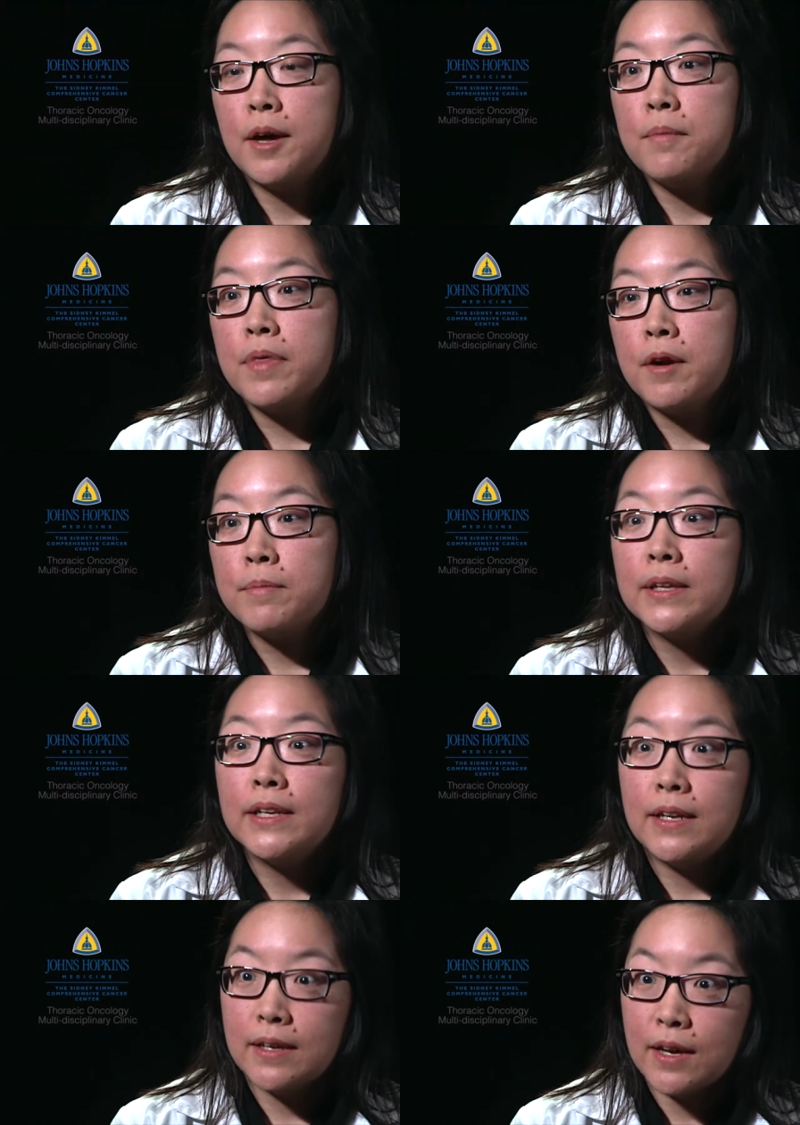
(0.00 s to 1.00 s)
um, their
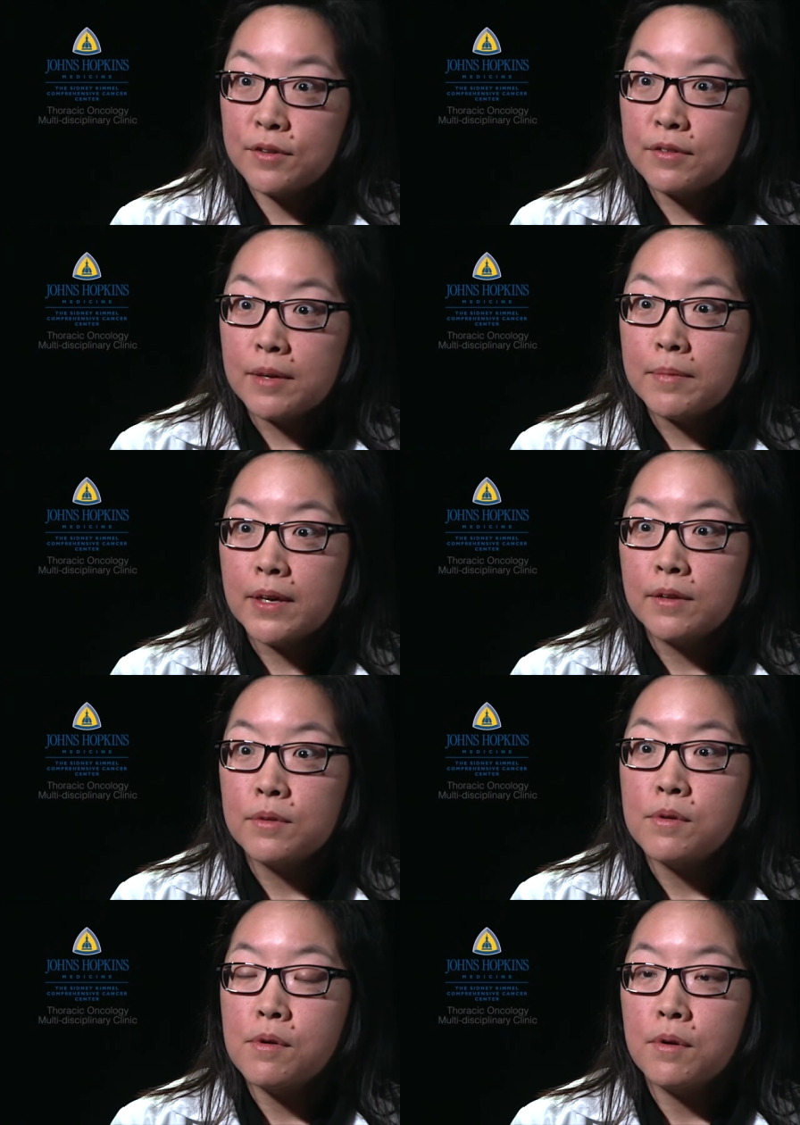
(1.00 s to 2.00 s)
ability to get treatment
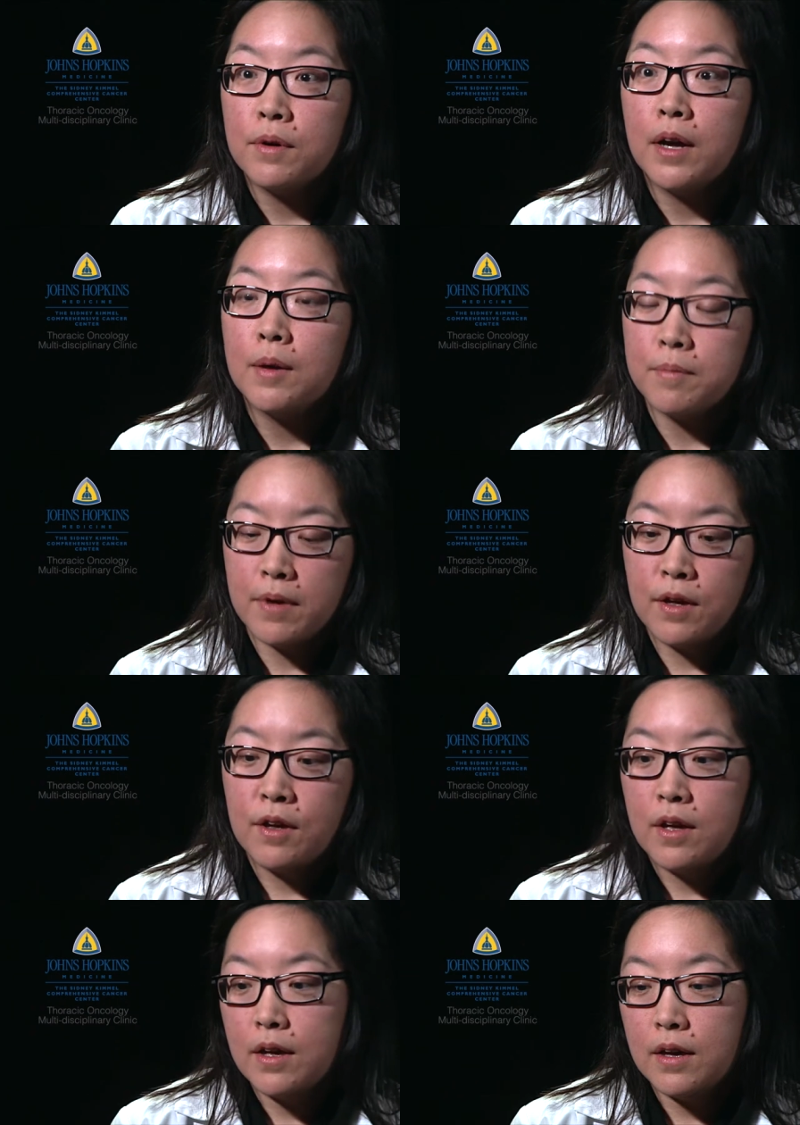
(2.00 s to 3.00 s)
or um,
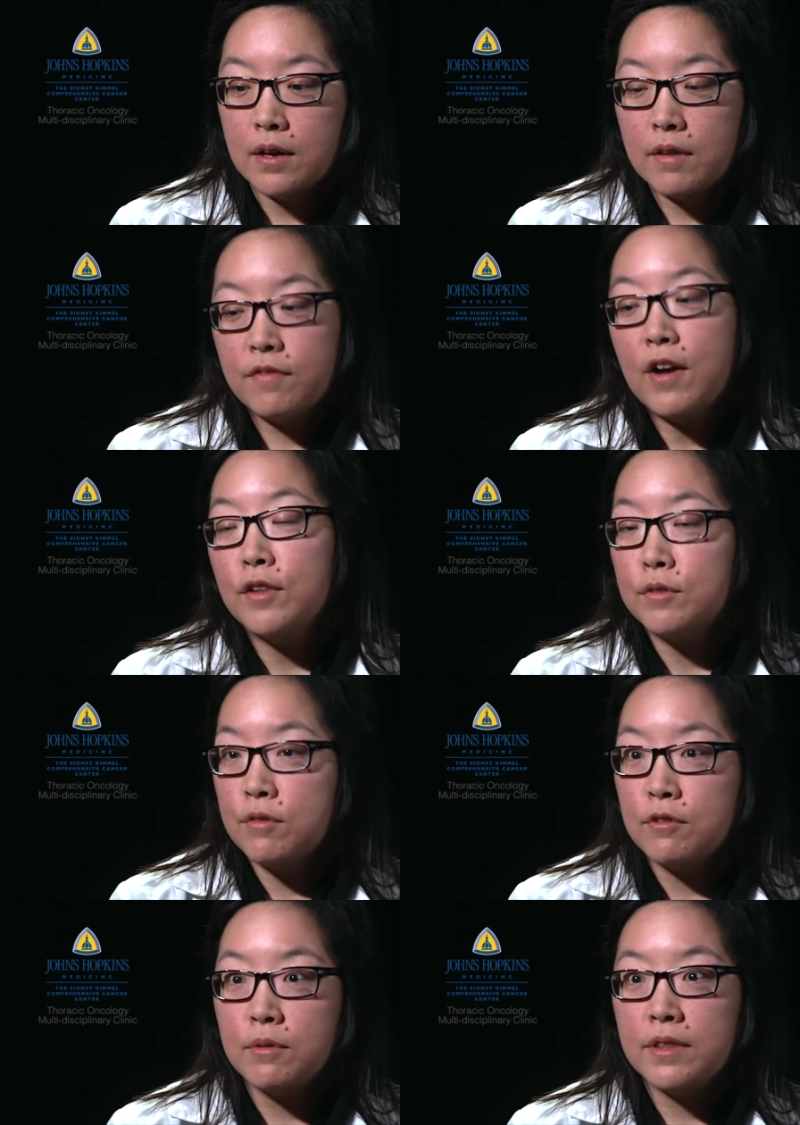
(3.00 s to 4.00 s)
uh, follow
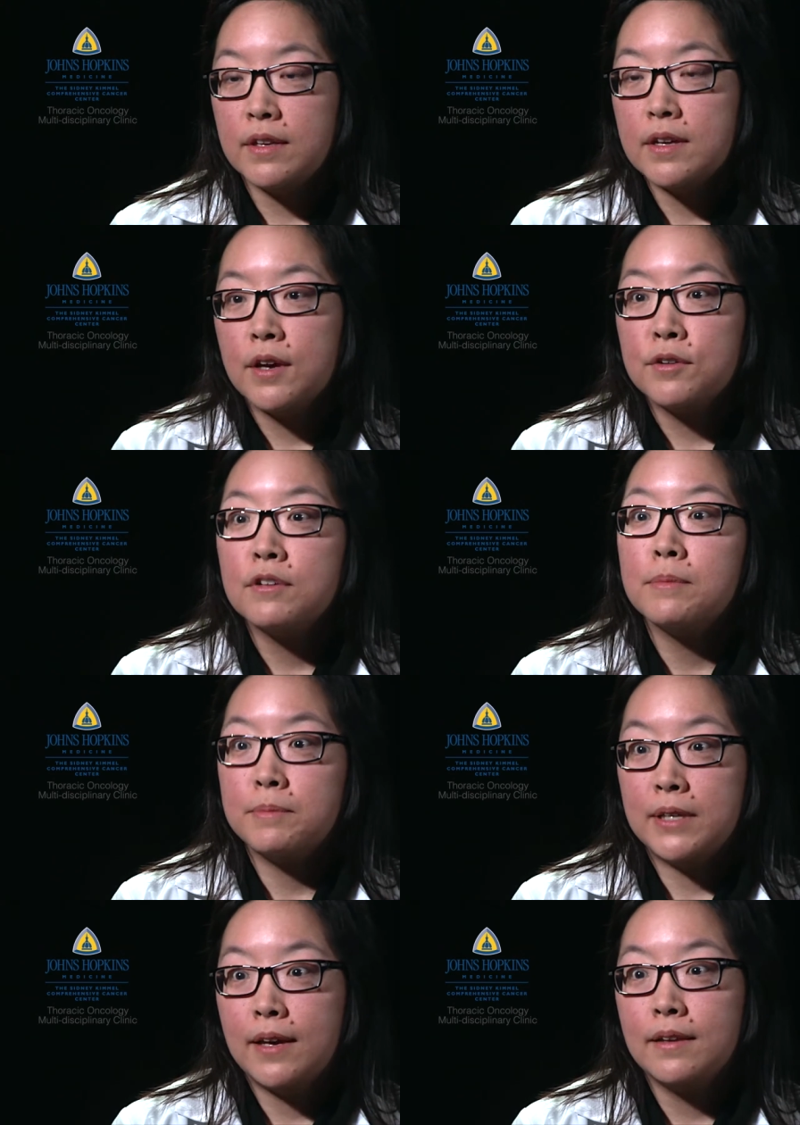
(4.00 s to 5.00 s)
through with the entire treatment
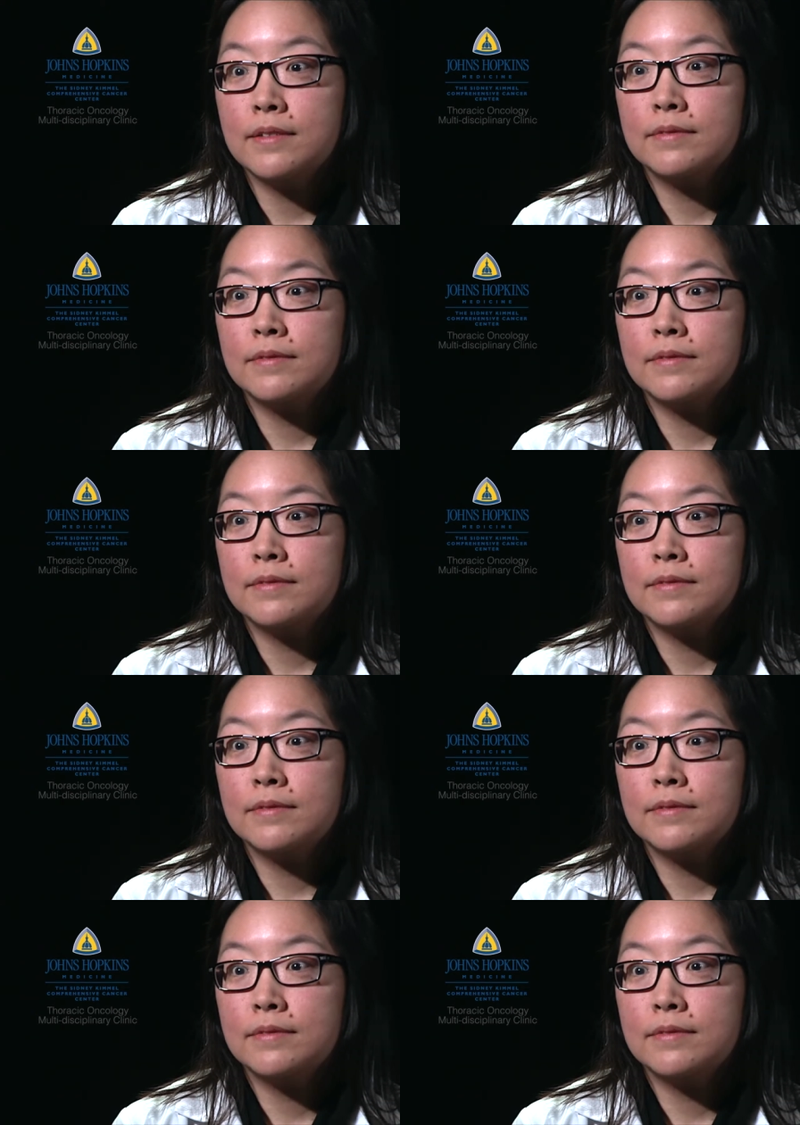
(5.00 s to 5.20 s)
plan.